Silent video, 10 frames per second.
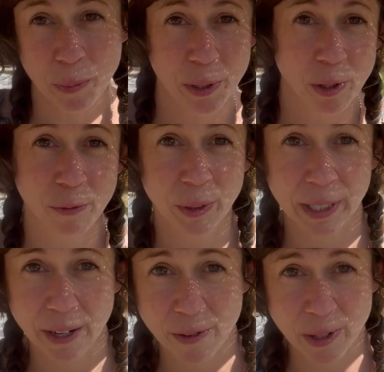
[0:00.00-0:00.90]
beautiful
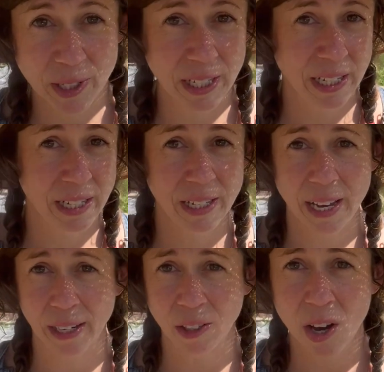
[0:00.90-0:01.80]
diversity
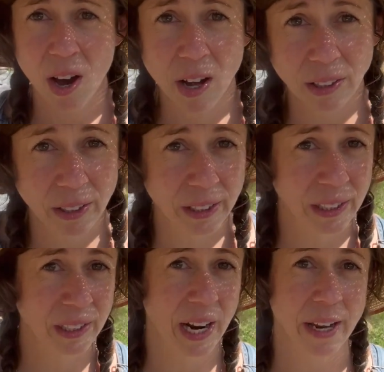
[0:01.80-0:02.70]
and
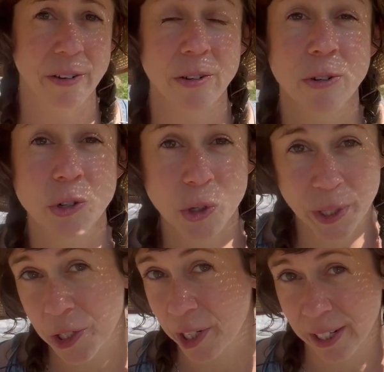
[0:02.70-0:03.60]
color and
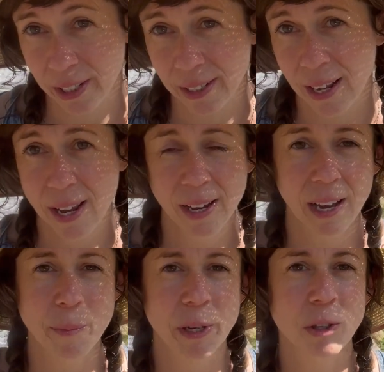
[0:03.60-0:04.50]
nutrition
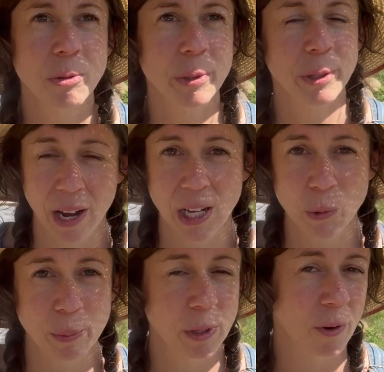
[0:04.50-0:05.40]
coming through as we
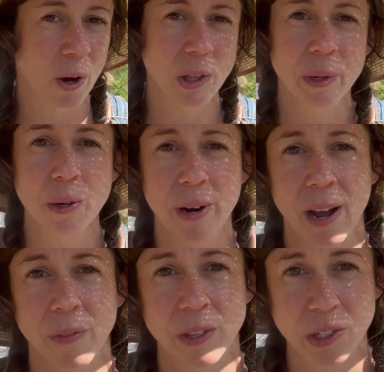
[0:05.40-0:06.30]
move all the way
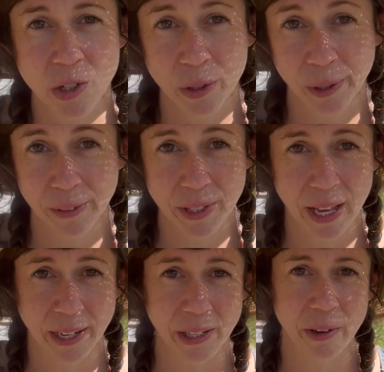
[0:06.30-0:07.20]
around the circle of the
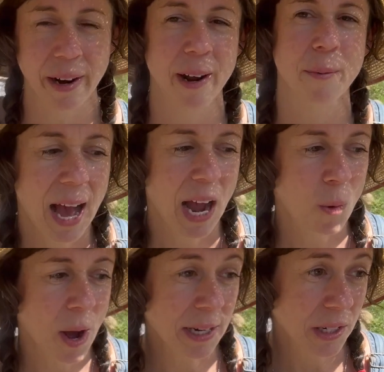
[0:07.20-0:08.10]
Enneagram. I
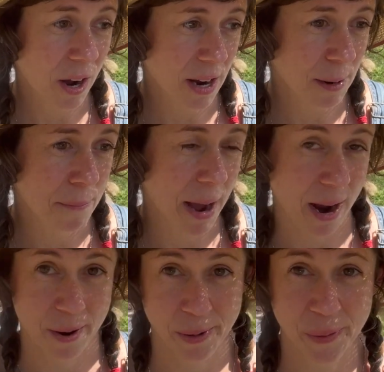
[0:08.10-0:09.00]
want to talk
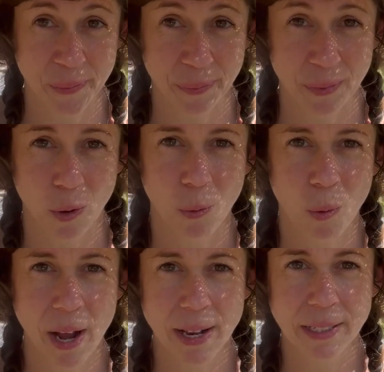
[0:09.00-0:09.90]
about
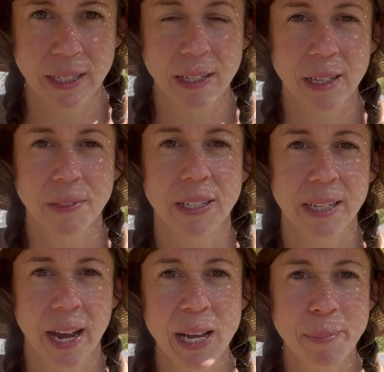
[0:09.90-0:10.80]
what the
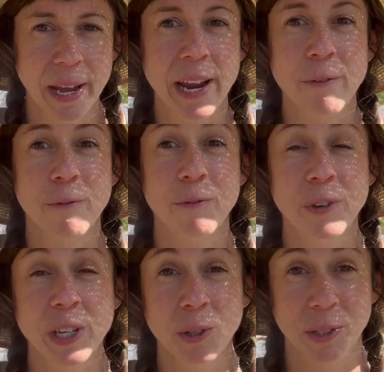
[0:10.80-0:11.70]
type 8
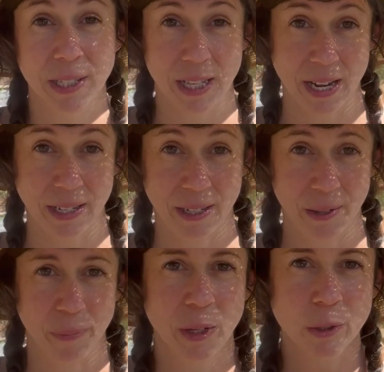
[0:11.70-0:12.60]
feels like
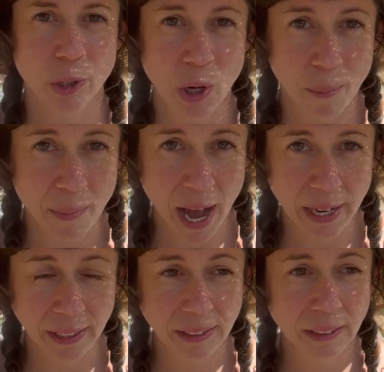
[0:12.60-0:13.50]

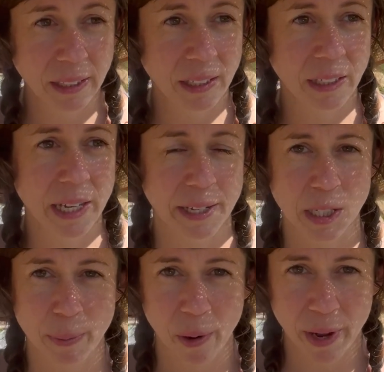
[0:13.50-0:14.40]
somatically,
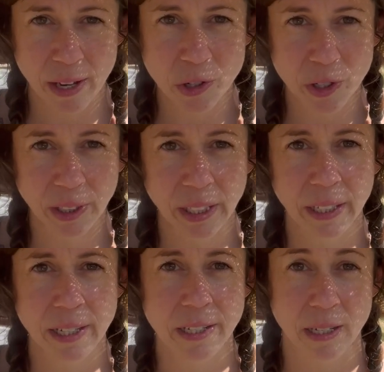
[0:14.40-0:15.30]

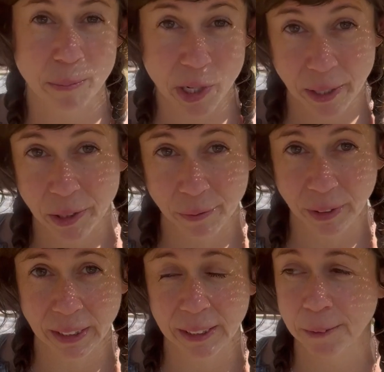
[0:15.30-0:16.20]
experientially,
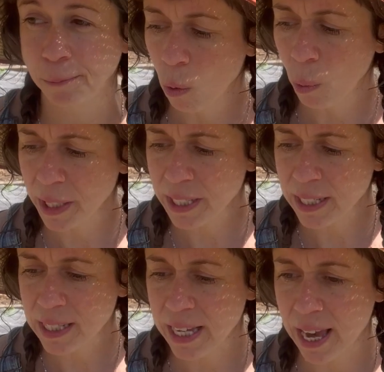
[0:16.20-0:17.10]
subjectively? What does
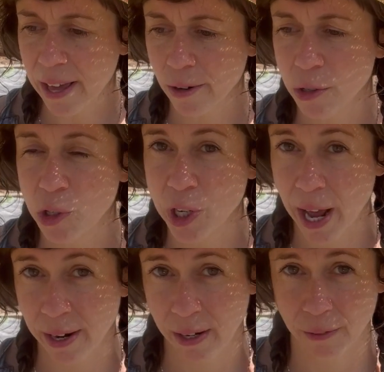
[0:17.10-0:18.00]
the
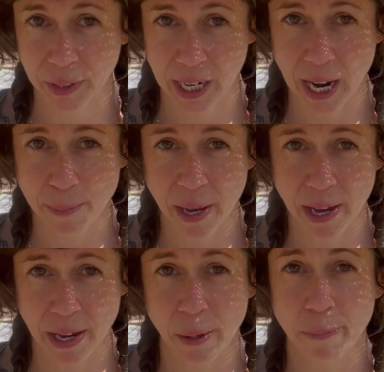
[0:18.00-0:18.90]
energetic of type
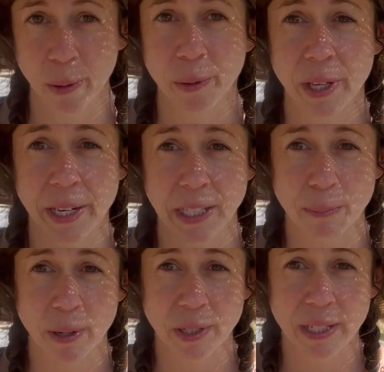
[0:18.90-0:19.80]
8, both in its
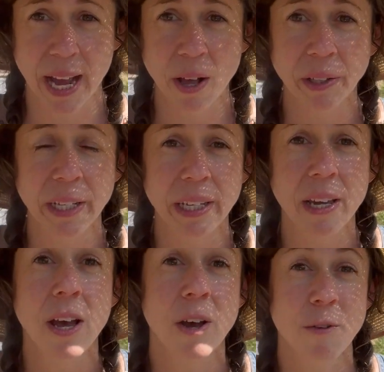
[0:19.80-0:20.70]
personality,
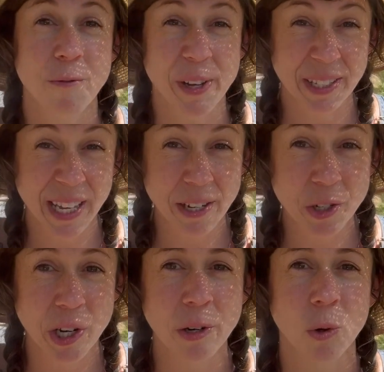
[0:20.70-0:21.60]

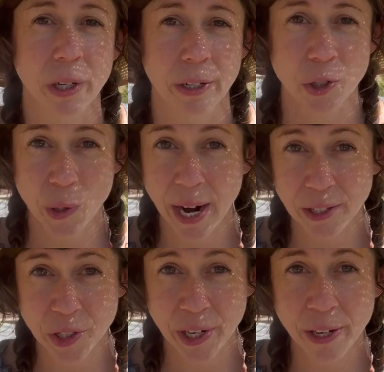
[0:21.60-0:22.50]
fixation, or
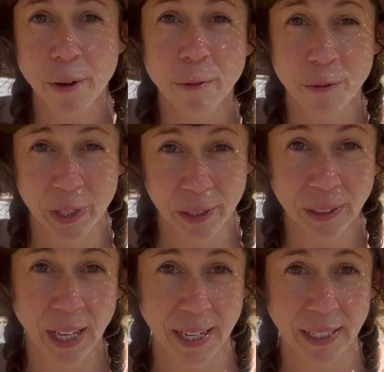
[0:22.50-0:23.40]
contraction, feel
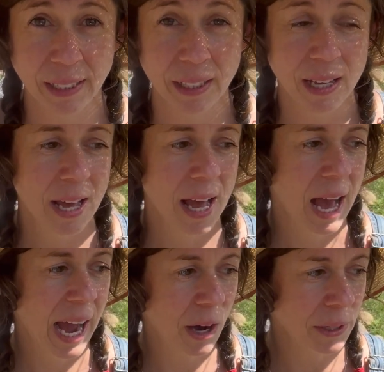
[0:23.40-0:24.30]
like?
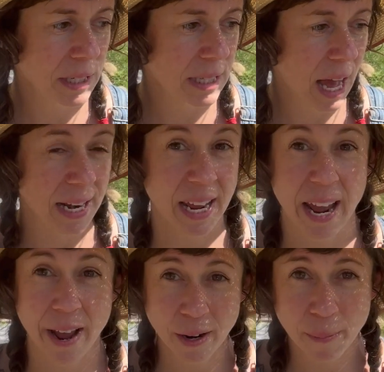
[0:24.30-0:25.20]
How does that
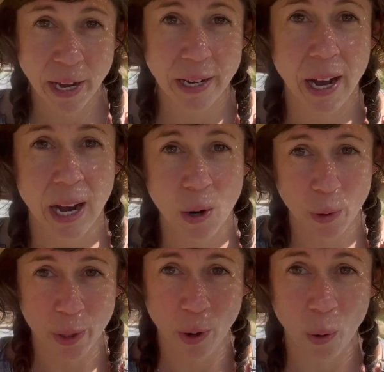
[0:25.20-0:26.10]
animate
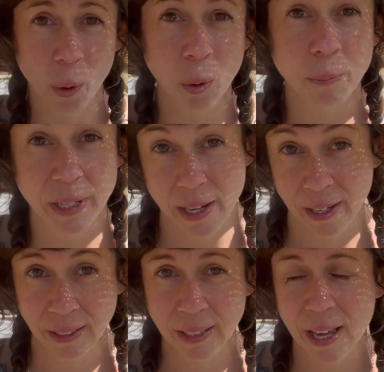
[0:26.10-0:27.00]
our whole
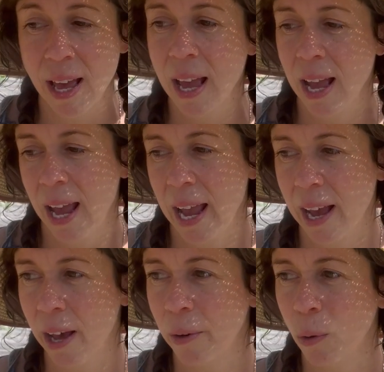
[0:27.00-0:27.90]
being?
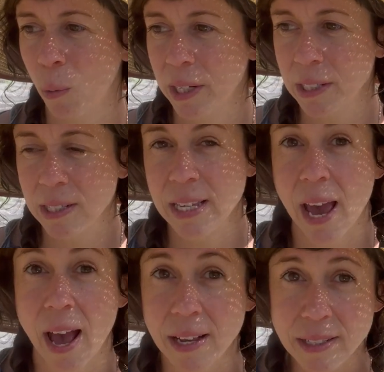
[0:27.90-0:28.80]
And what does the
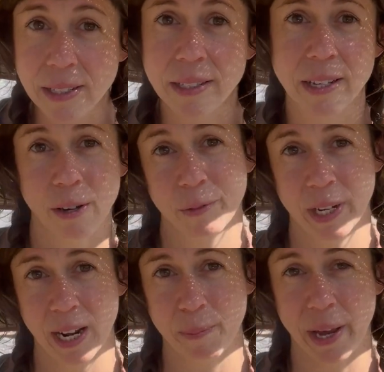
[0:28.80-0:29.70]
essence of
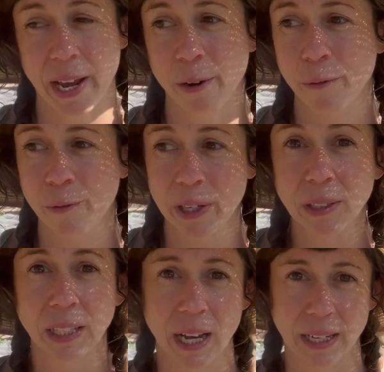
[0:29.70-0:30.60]
type 8 feel
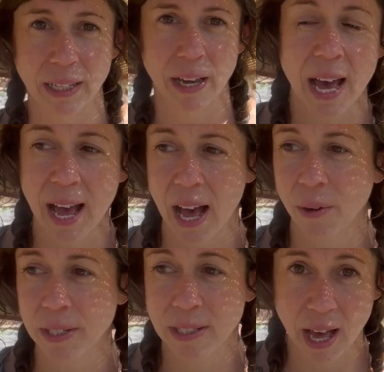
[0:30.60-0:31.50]
like? And how
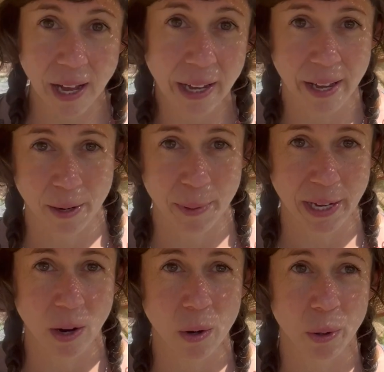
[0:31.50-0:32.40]
does that animate
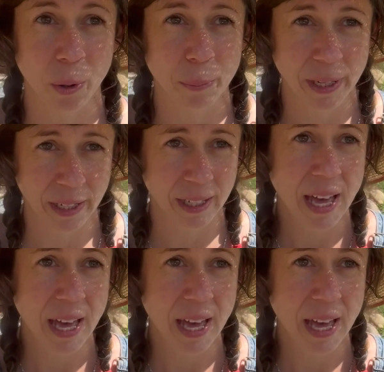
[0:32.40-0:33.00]
our whole being?